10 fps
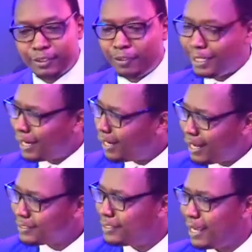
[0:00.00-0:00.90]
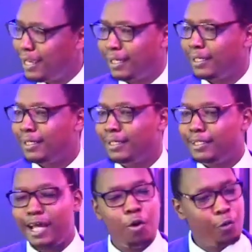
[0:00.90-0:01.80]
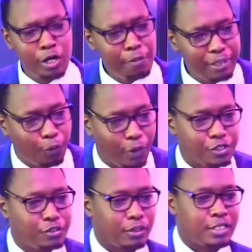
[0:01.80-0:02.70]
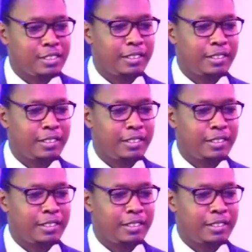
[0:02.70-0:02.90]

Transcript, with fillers: on that last day, there will be questions.